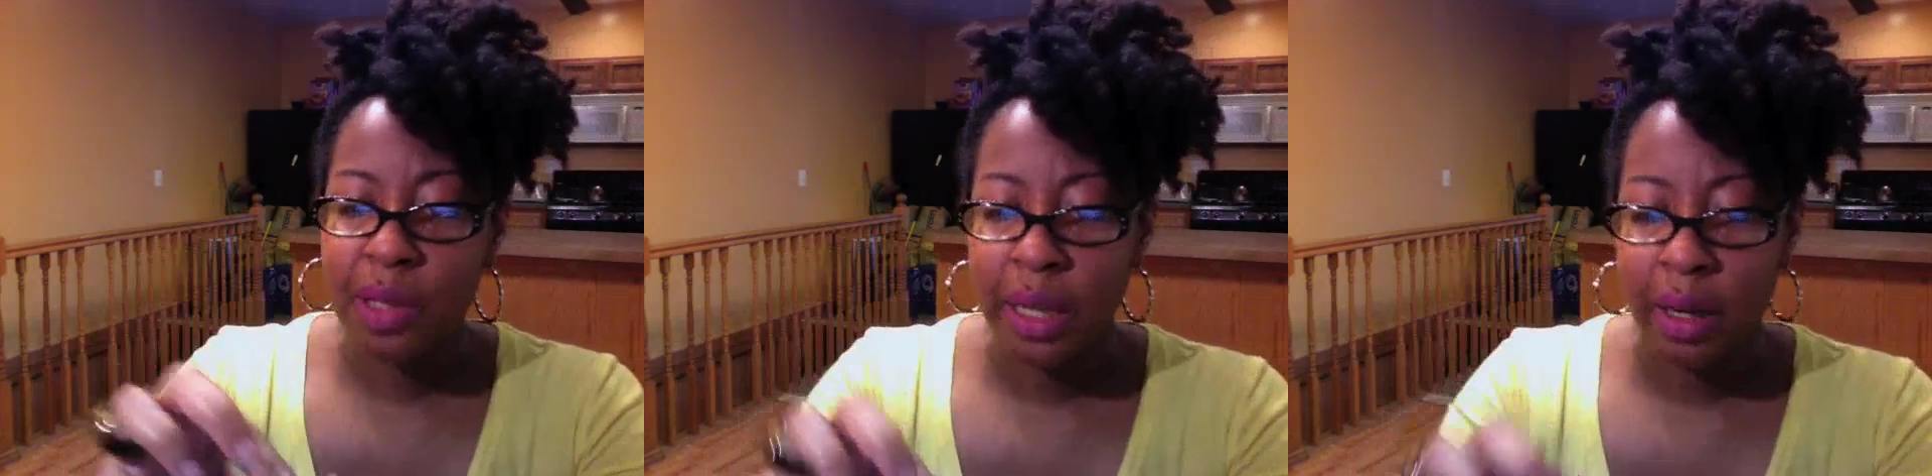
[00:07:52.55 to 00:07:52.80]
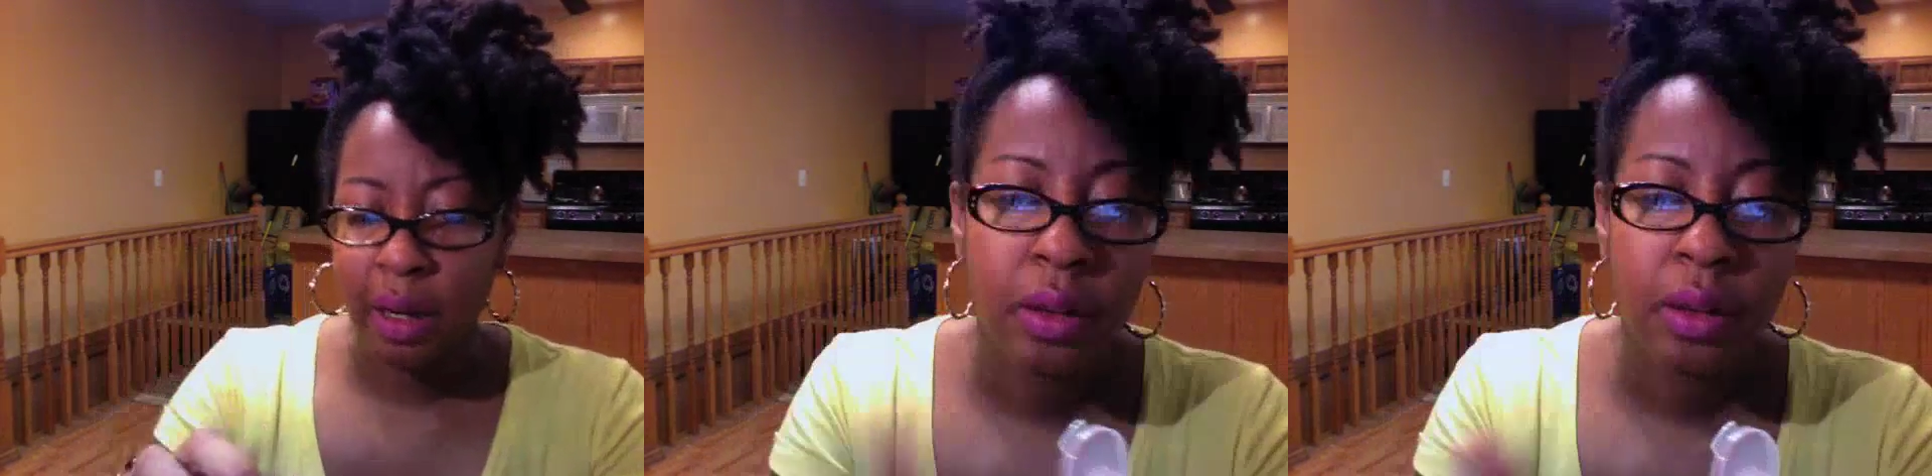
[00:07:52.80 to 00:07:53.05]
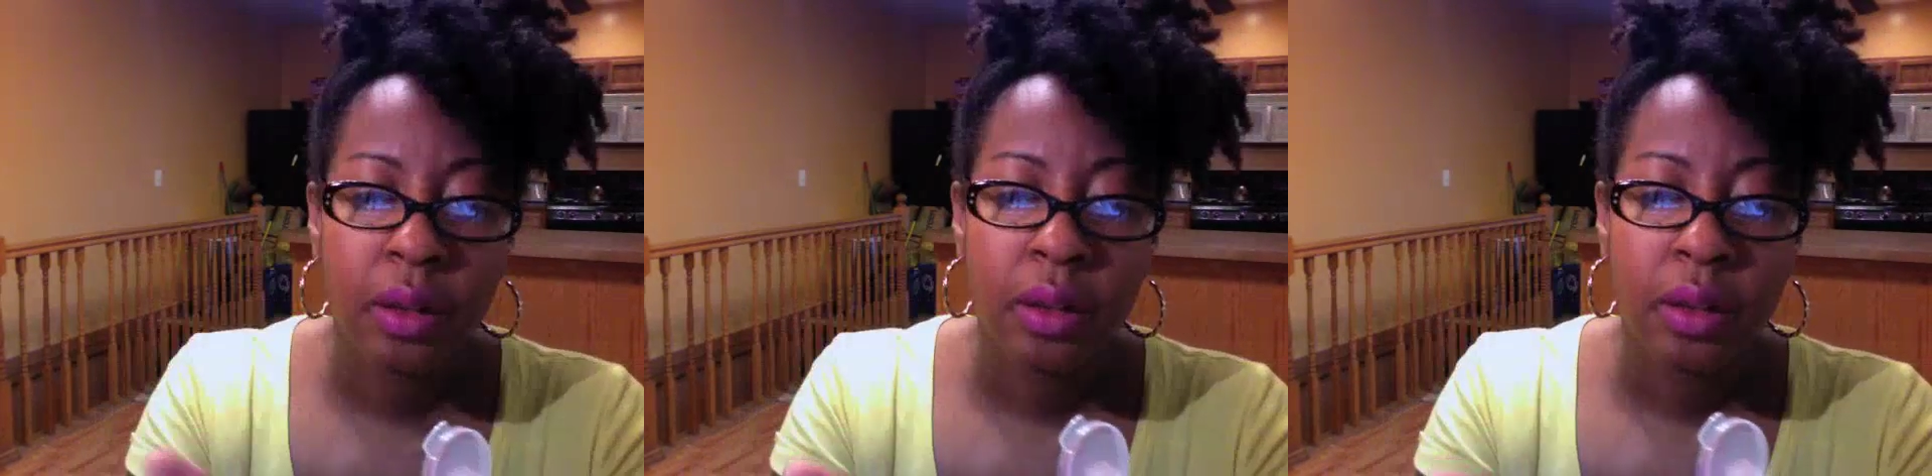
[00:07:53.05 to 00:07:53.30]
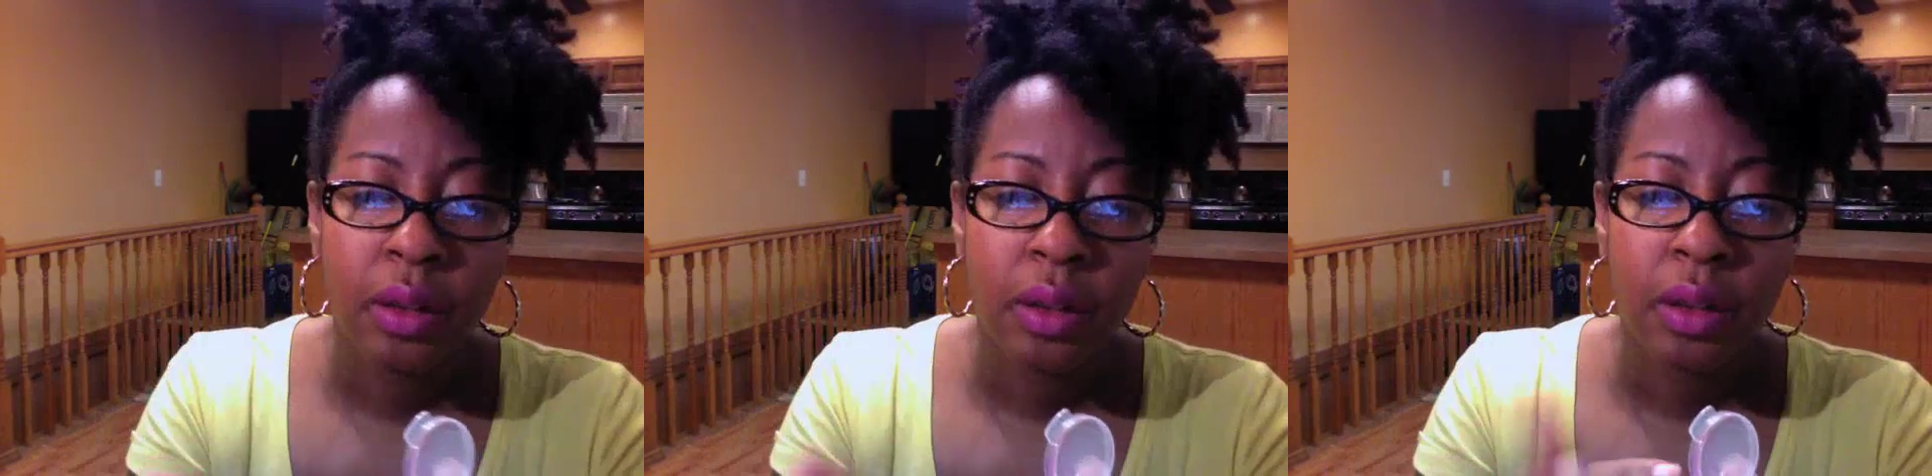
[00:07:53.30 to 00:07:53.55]
here.
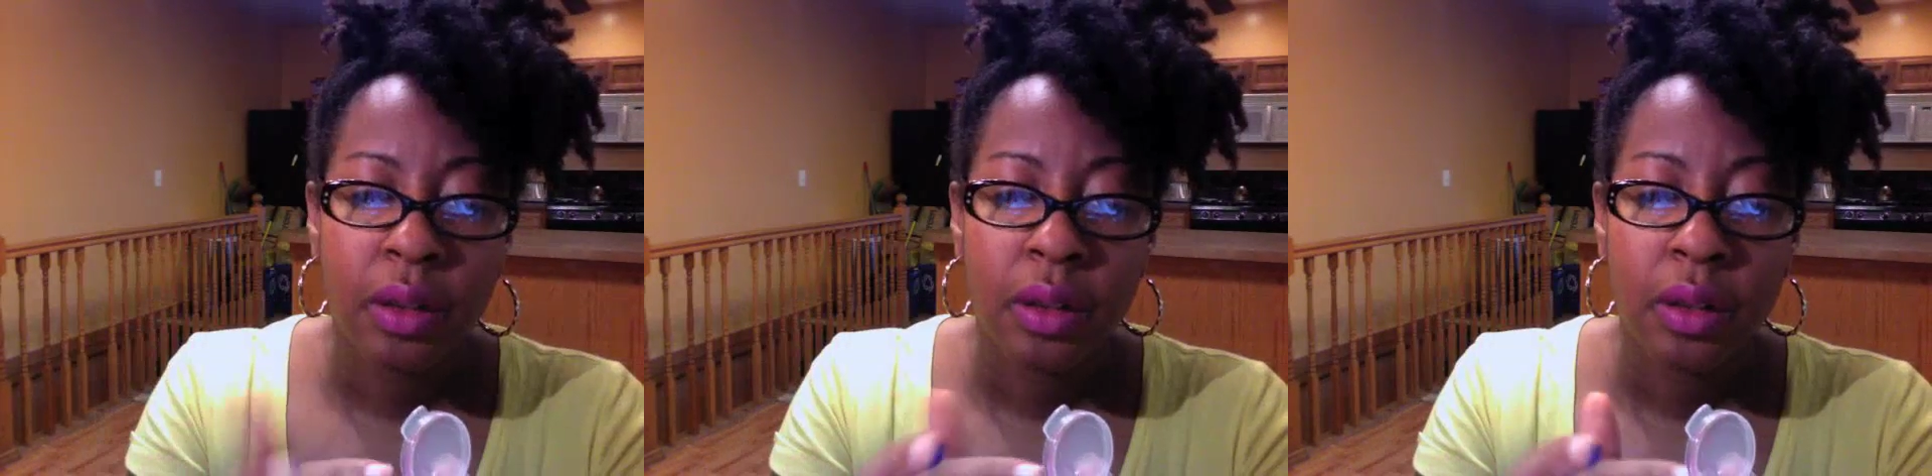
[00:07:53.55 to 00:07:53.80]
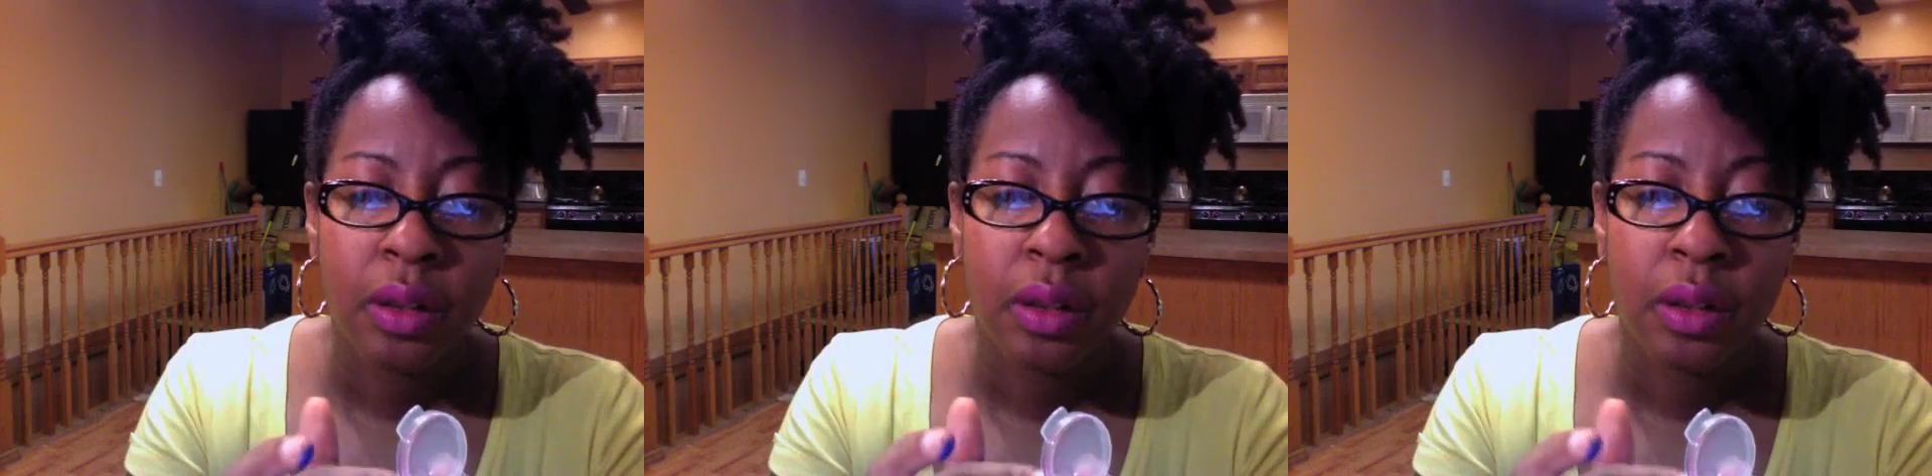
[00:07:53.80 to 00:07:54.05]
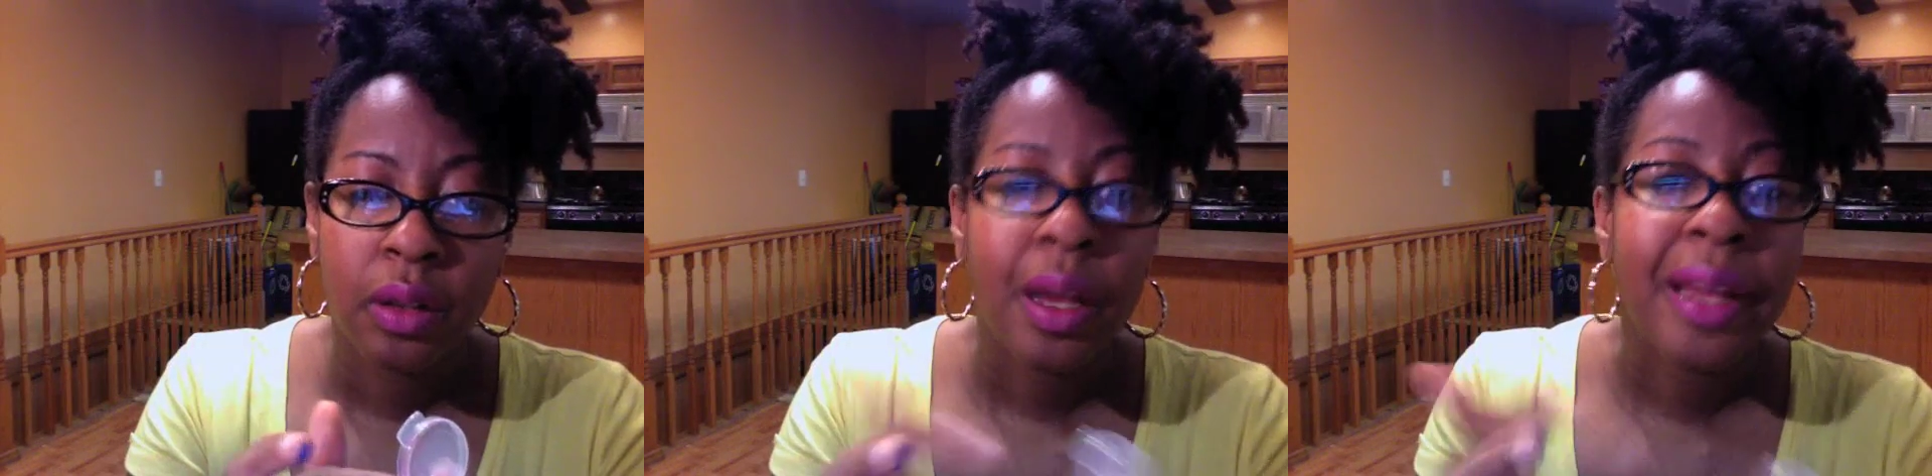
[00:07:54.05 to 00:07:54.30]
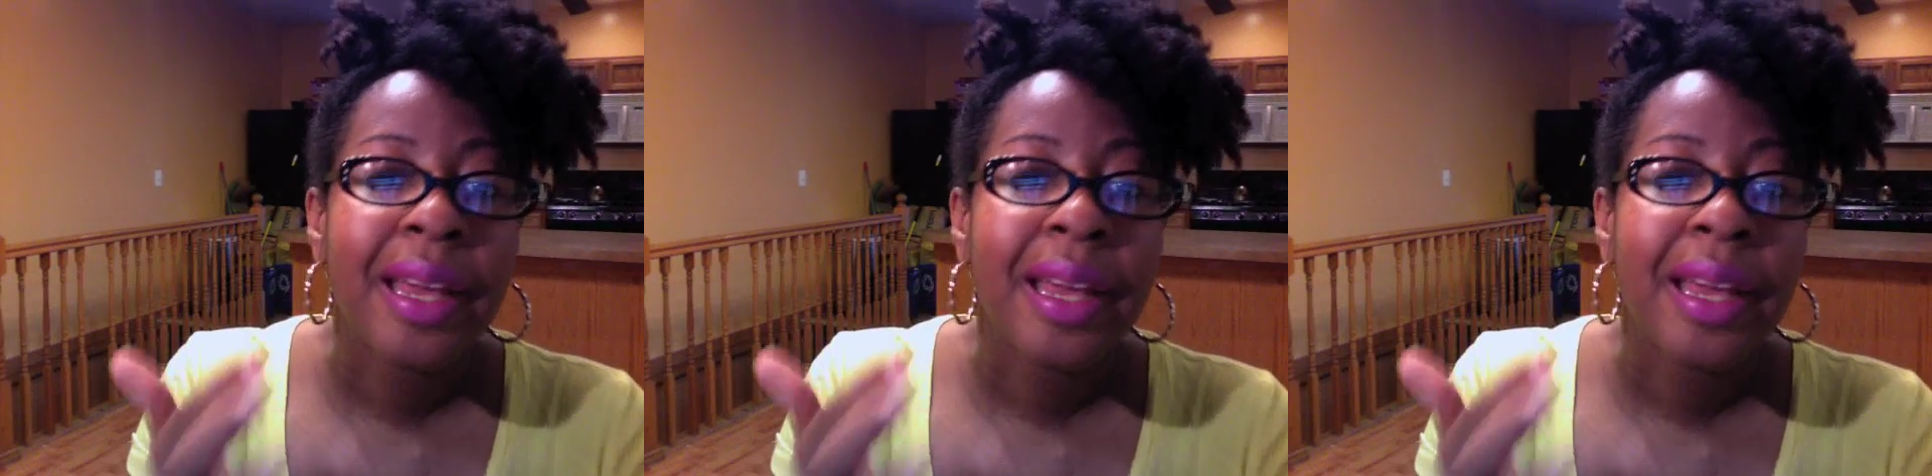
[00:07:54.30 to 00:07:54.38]
I